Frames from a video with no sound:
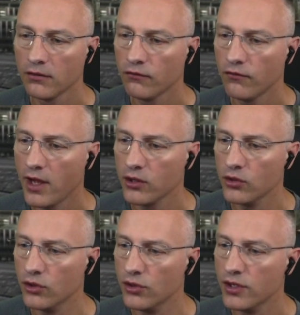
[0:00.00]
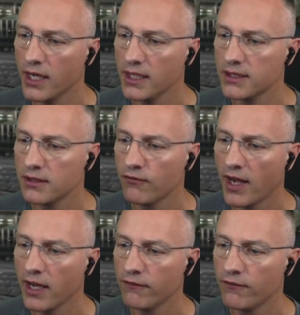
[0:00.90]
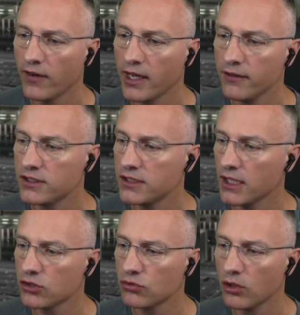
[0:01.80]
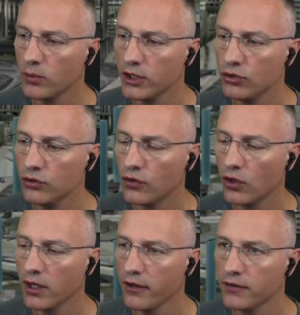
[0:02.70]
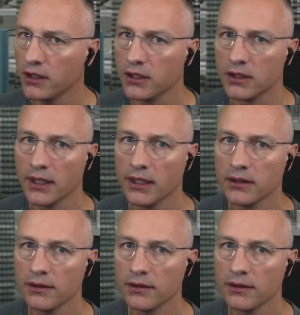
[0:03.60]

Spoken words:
Value 9556, runway 24 left, clear to land.